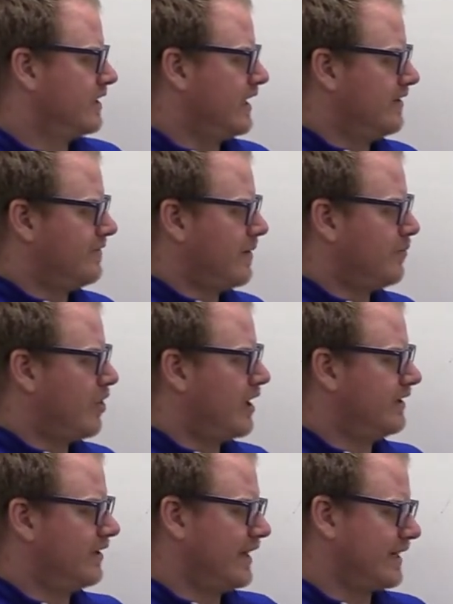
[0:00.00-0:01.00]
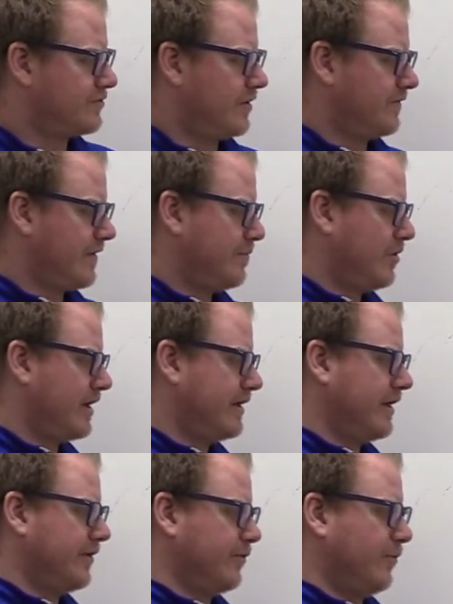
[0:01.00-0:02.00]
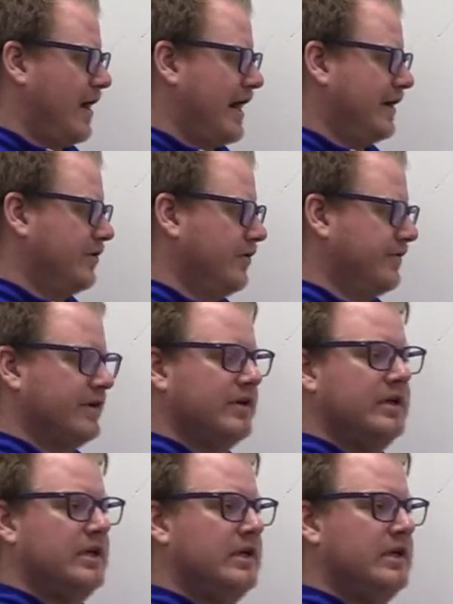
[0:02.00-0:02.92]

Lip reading: okay, if I brought an electron, if I brought another wire over,